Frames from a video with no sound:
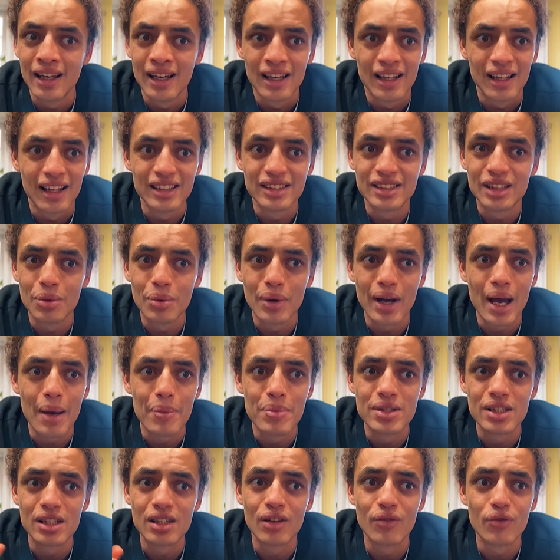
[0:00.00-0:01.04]
Let's see what
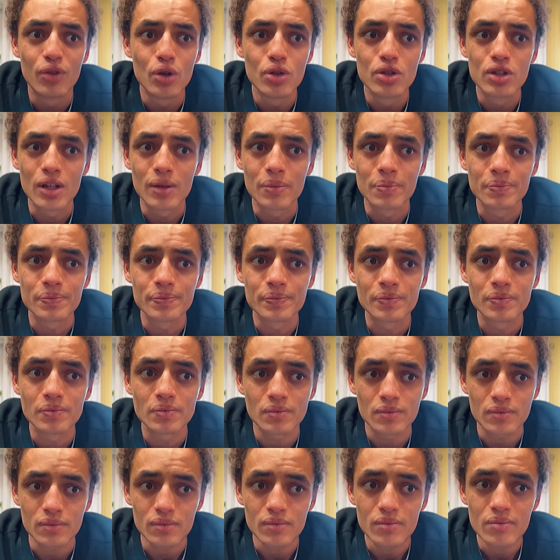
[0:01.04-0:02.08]
happens in the future.
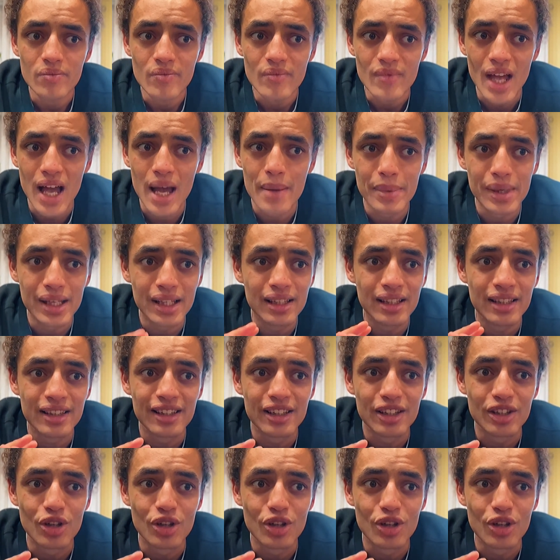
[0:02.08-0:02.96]
I mean,